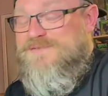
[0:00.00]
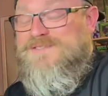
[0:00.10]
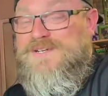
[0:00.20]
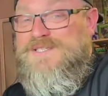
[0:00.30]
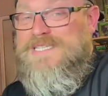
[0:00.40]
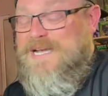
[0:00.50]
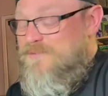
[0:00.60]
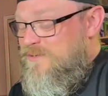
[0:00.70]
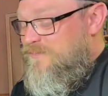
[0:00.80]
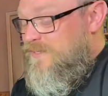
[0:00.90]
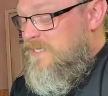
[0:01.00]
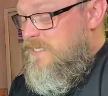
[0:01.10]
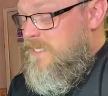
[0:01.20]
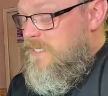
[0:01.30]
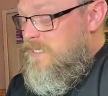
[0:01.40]
have stuck to that rule, but
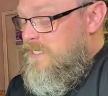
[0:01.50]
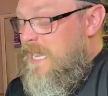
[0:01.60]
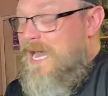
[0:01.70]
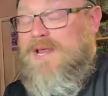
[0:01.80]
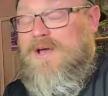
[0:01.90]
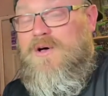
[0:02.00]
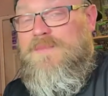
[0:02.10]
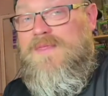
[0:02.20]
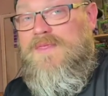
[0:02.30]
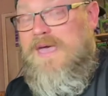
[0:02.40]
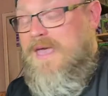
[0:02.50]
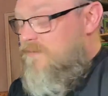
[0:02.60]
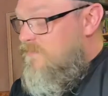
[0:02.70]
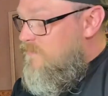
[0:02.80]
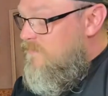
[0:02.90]
had it all been there,
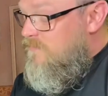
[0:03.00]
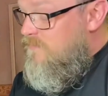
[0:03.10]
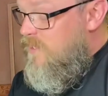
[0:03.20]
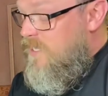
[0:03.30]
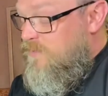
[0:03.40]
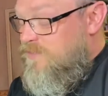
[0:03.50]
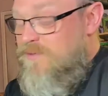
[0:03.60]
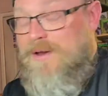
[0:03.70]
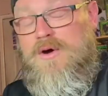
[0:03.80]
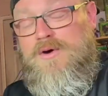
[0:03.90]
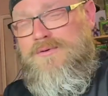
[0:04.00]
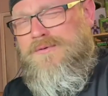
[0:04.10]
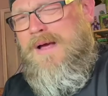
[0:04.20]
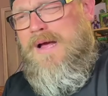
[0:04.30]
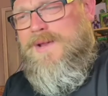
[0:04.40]
it was around
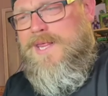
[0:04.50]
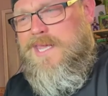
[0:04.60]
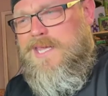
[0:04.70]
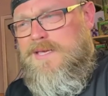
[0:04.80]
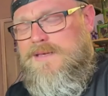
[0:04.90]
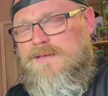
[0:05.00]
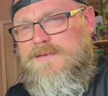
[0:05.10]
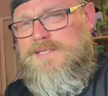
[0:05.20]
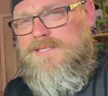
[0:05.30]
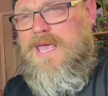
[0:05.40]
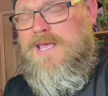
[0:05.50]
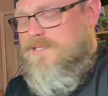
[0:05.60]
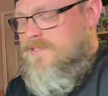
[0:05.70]
£100, I think, set.